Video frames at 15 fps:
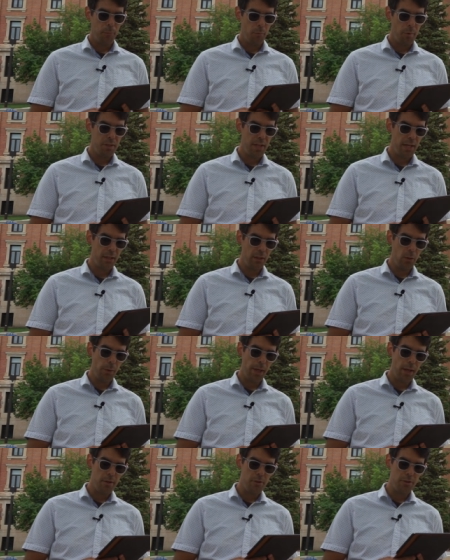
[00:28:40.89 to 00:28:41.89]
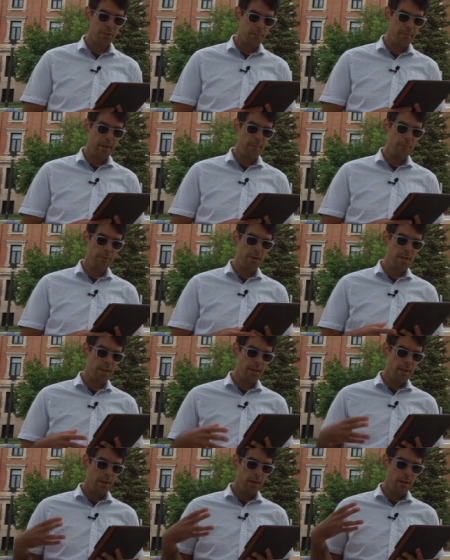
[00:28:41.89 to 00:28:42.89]
We take a location to
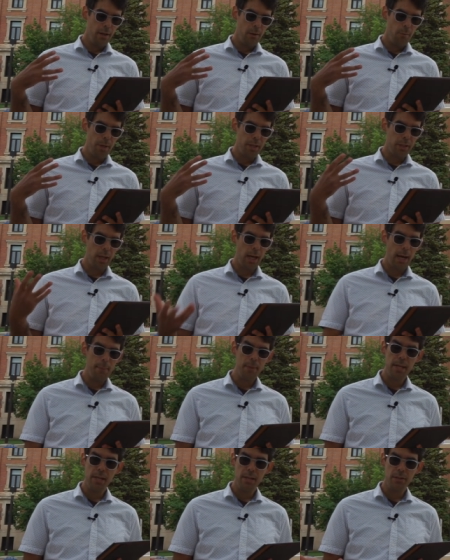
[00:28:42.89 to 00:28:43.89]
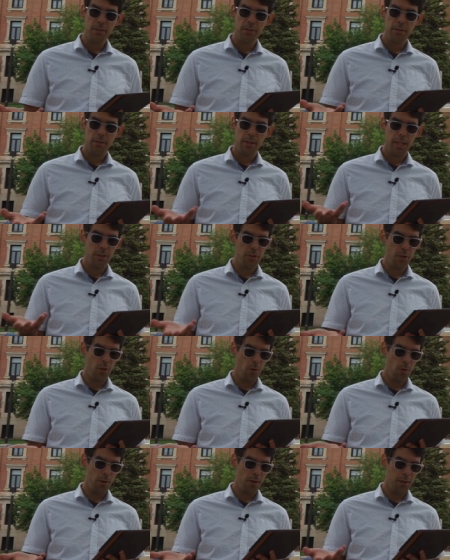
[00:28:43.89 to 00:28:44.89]
memory, we copy it into
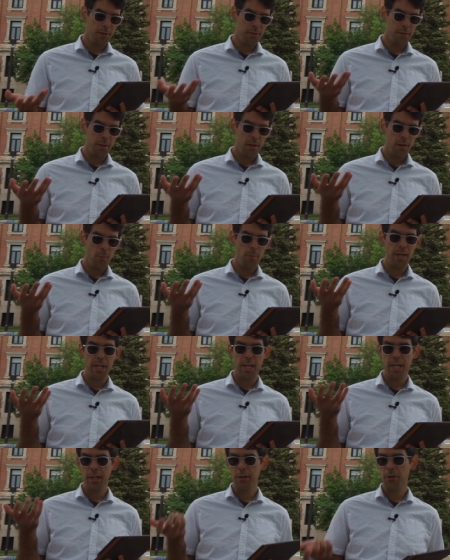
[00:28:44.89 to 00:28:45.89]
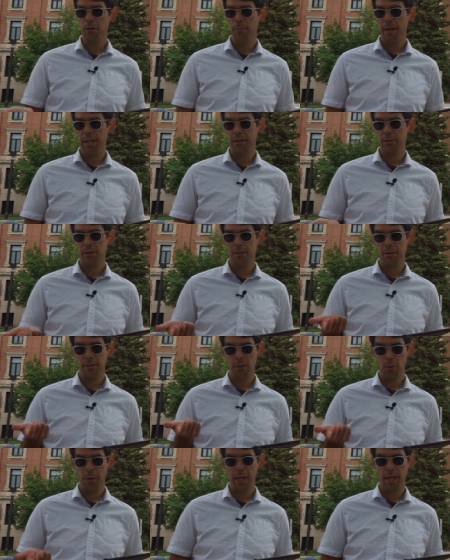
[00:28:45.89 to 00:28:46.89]
old we increment
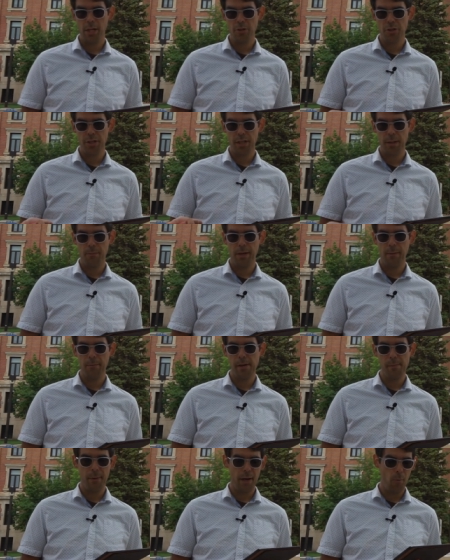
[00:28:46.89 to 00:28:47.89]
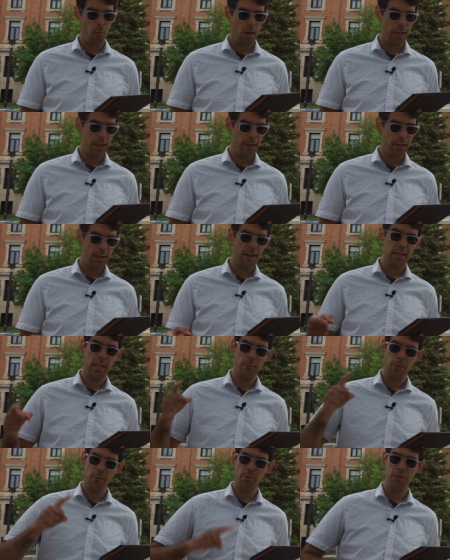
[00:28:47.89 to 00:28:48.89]
the location in memory by one, and
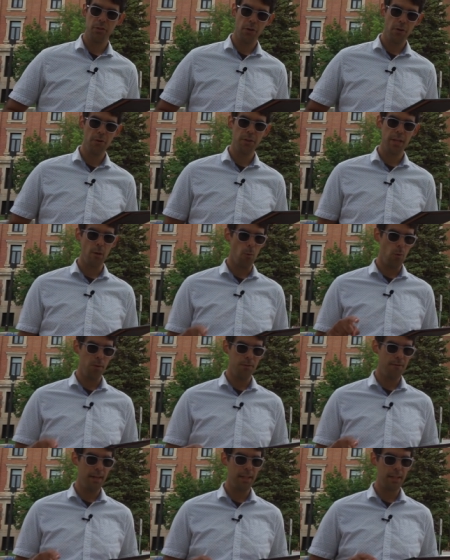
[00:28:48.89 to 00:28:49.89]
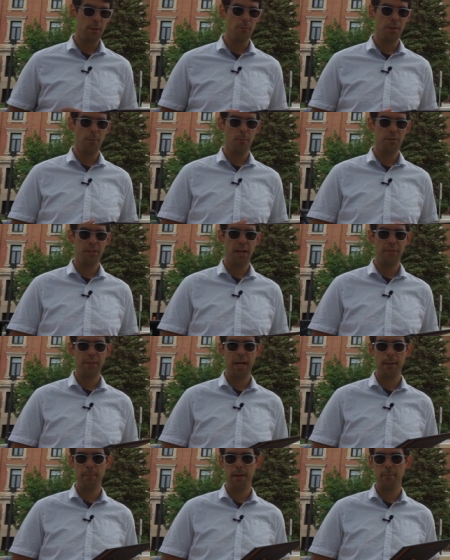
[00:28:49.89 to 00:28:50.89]
then we return the old value that was at
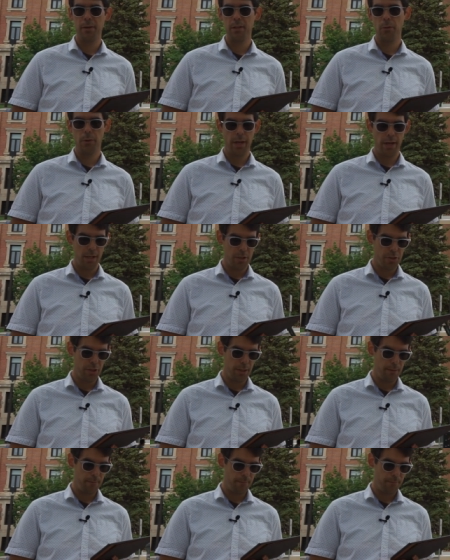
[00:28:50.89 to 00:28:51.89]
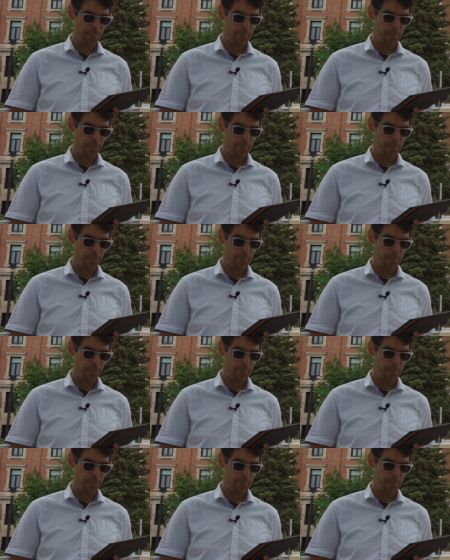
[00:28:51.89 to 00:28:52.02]
that memory location.